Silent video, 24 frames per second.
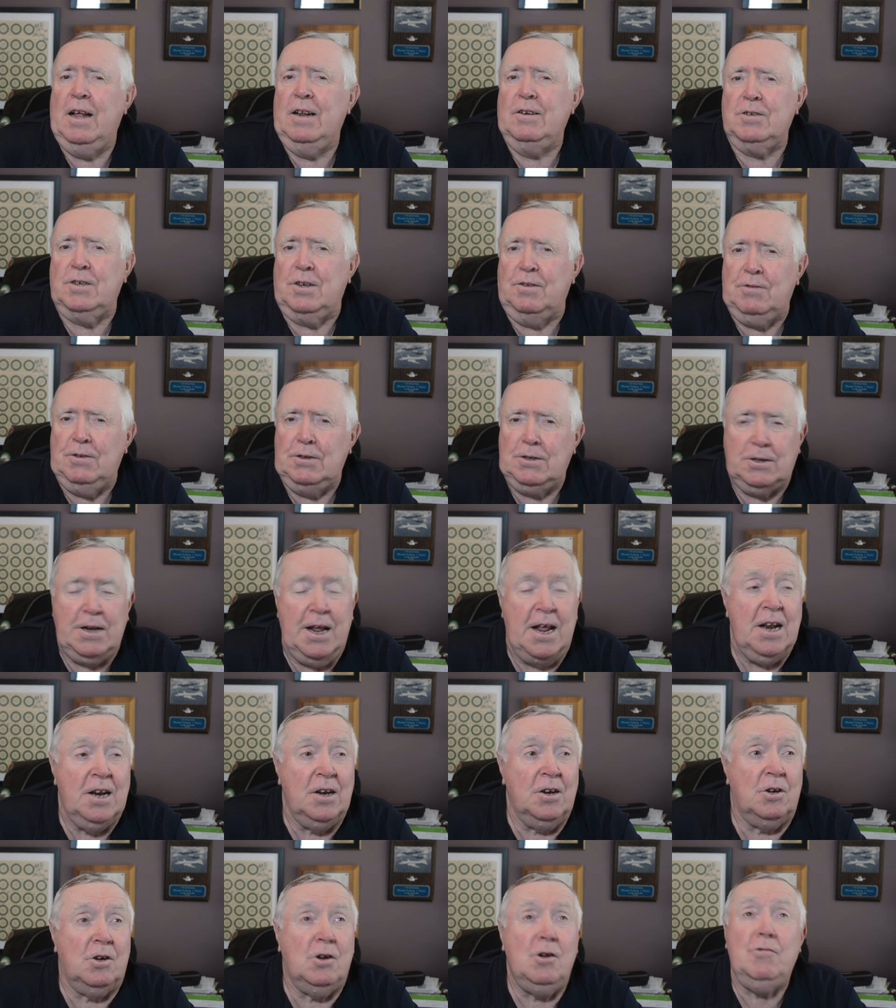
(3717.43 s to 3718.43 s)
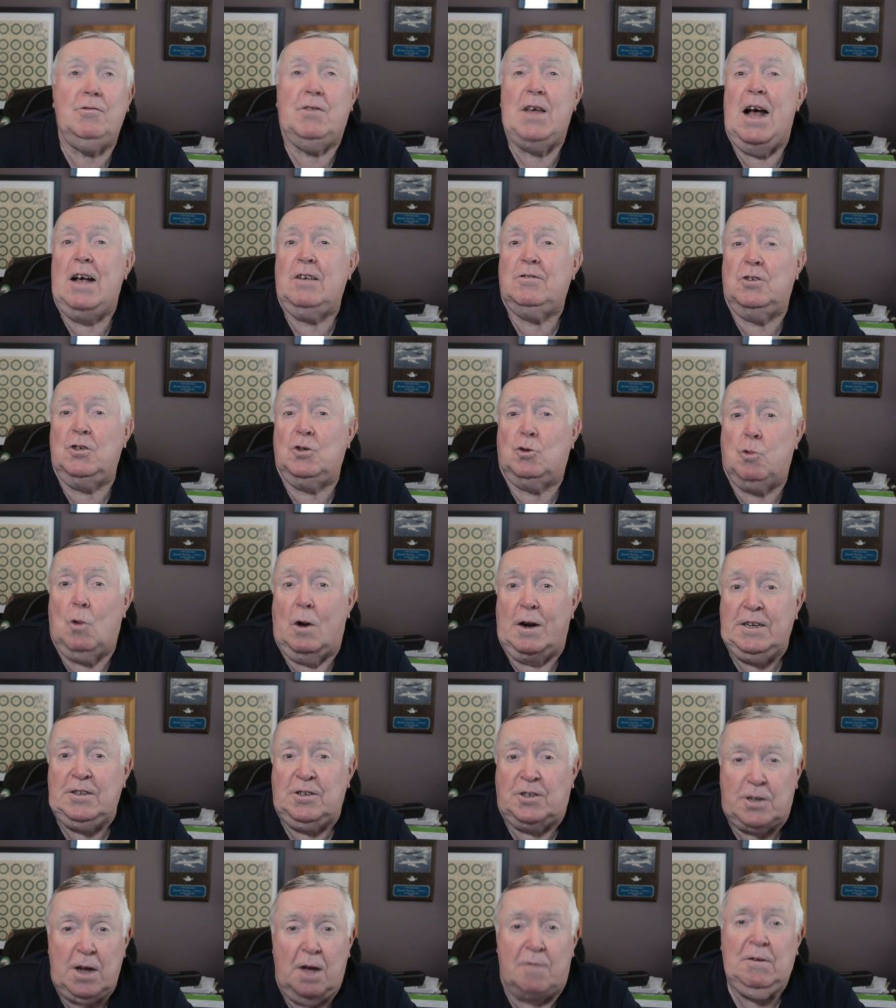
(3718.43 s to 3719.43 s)
in
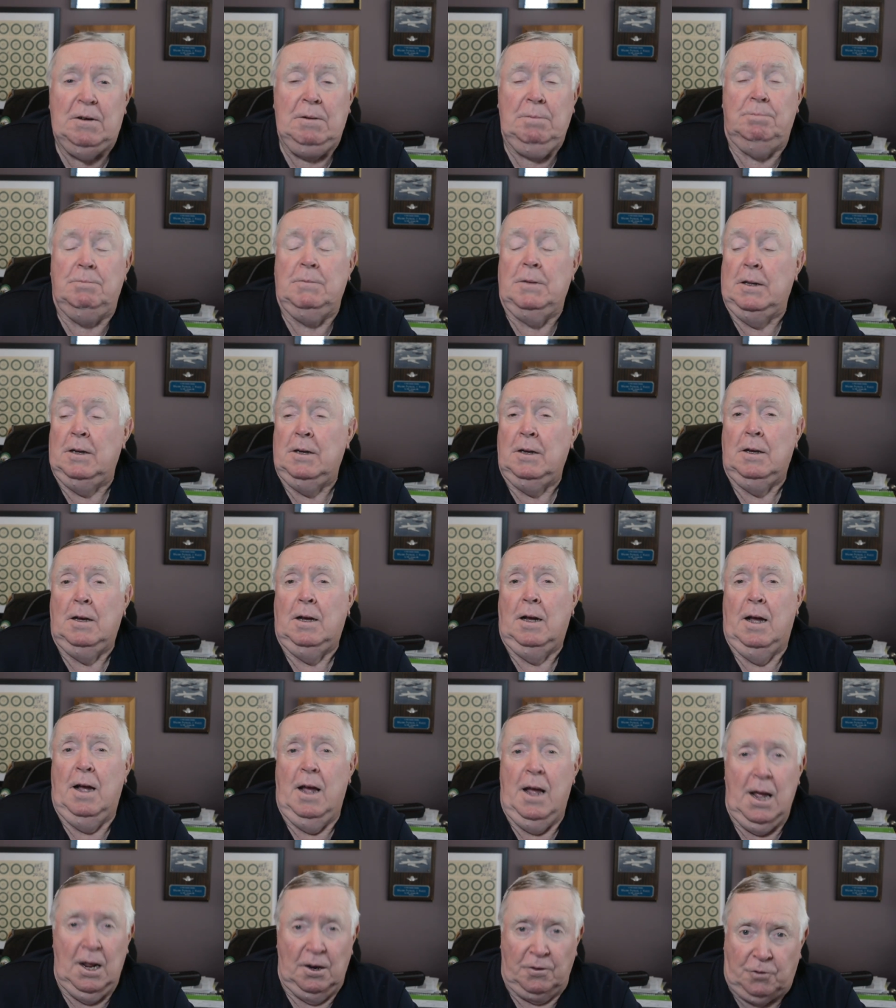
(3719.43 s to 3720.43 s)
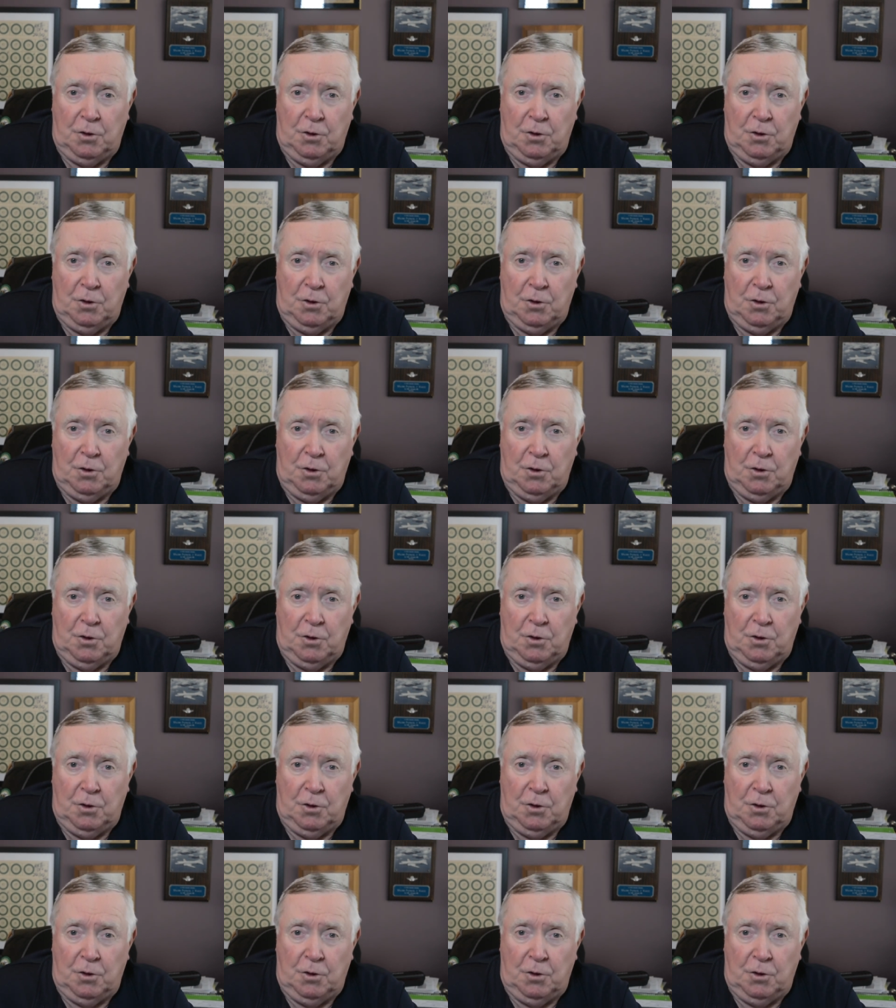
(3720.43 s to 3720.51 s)
2027 and